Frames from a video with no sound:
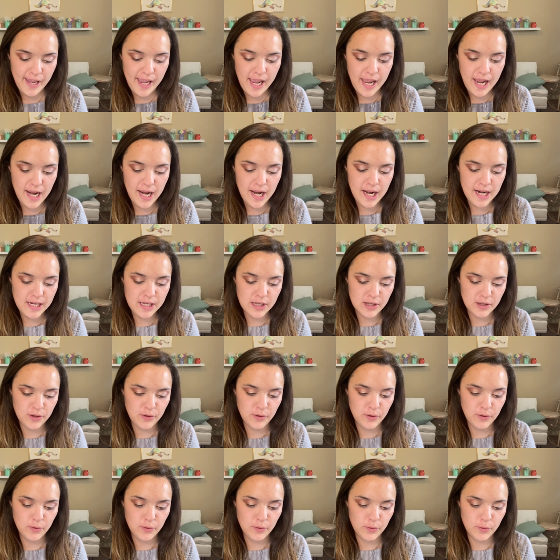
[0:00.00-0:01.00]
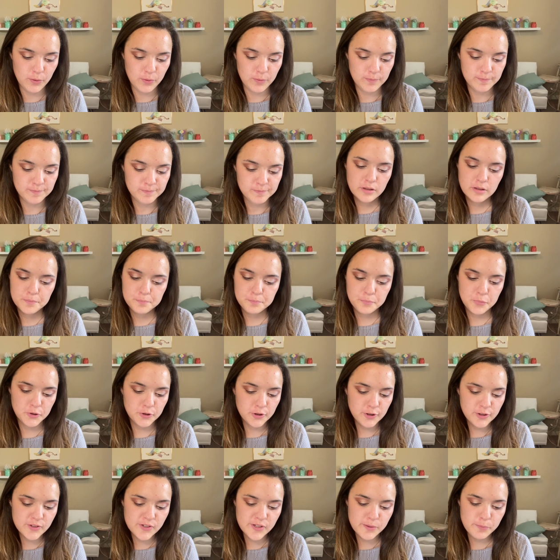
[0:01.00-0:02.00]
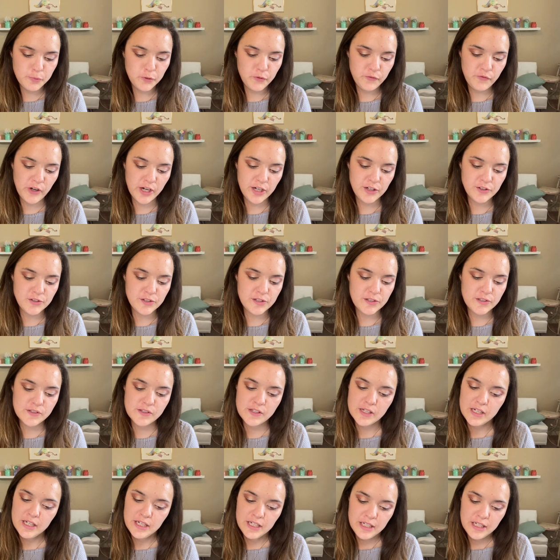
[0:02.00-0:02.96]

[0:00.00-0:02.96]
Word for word: Anywho, blurs imperfections,